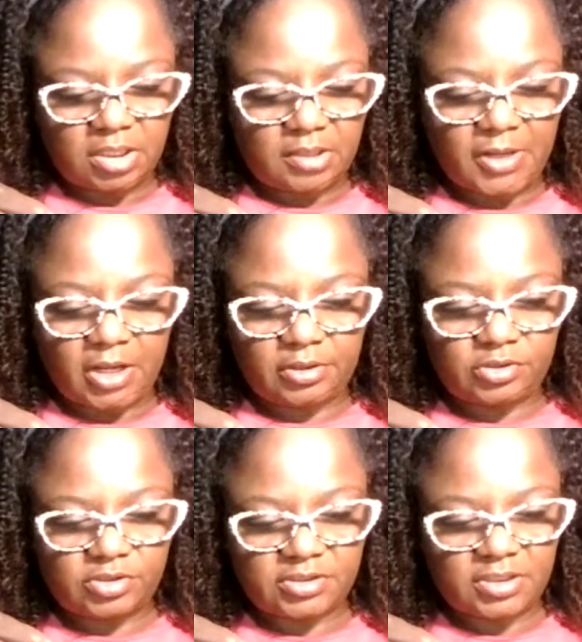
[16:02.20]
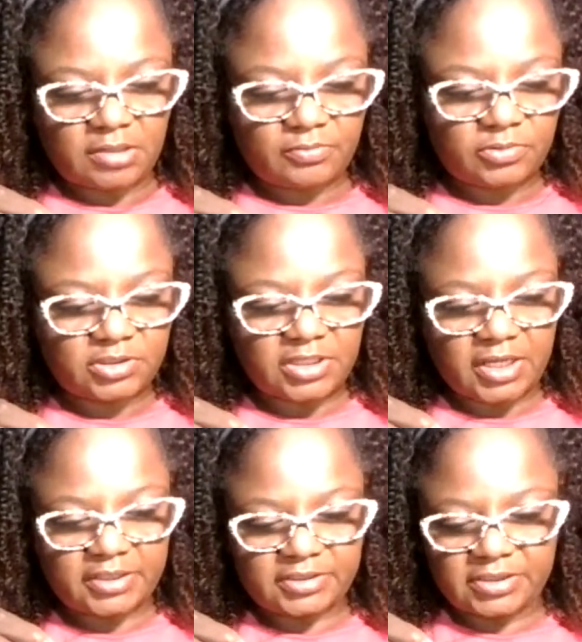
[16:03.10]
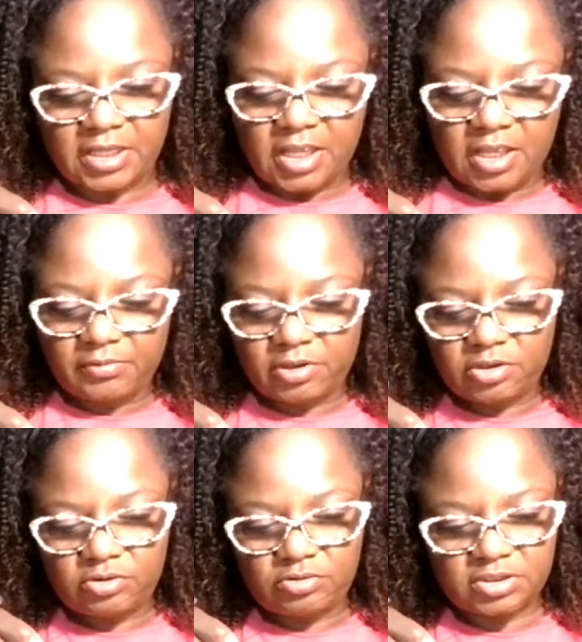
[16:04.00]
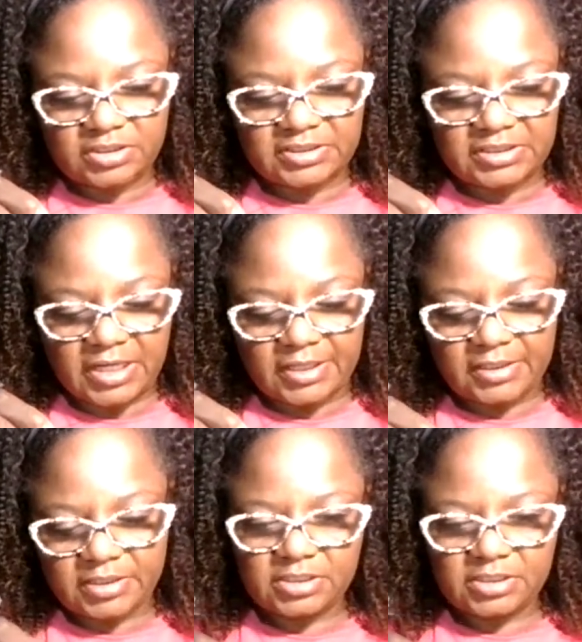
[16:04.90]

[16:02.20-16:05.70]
not going to use the same size. I'm going to use a slightly